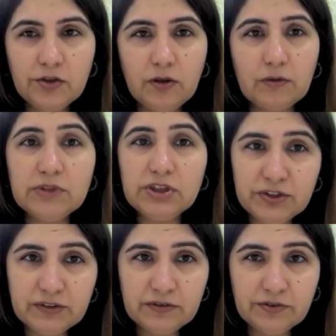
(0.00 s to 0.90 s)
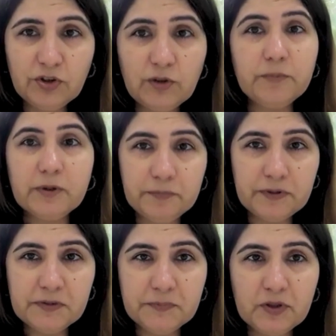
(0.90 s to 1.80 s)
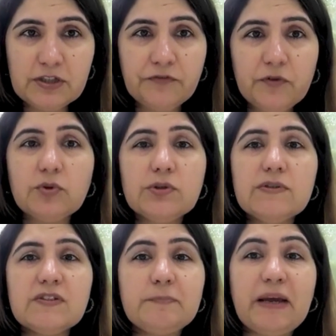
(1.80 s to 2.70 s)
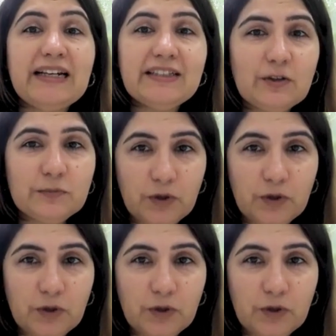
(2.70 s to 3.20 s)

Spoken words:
your mission, your purpose, because if you don't spell it out